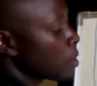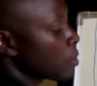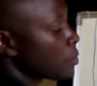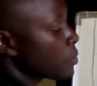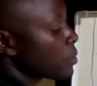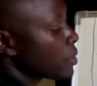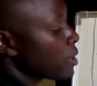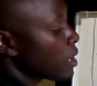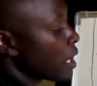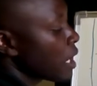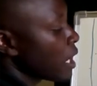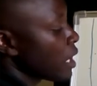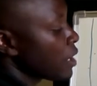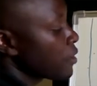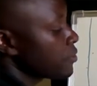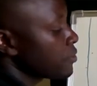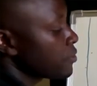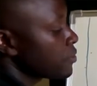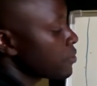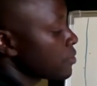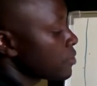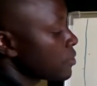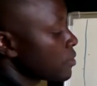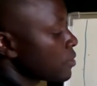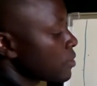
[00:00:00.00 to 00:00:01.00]
We have
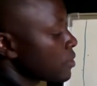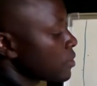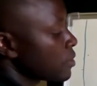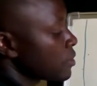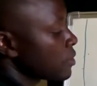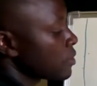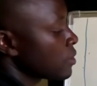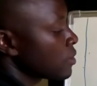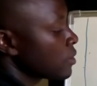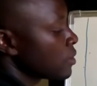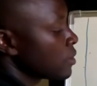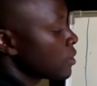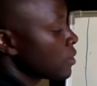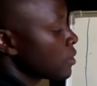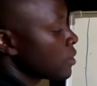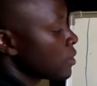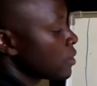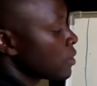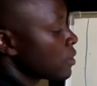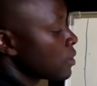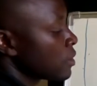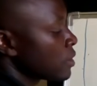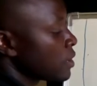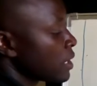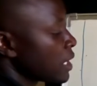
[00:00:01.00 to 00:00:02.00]

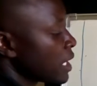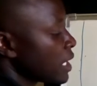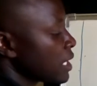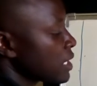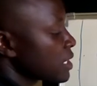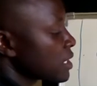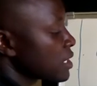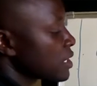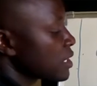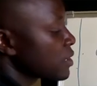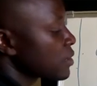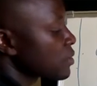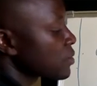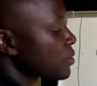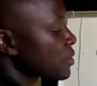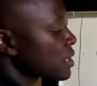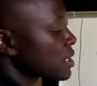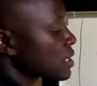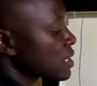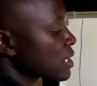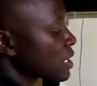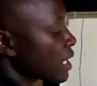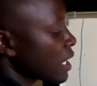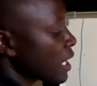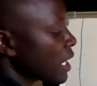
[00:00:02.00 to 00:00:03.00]
90
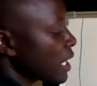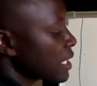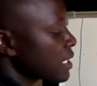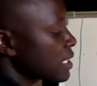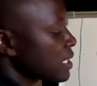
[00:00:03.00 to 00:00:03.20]
degrees there.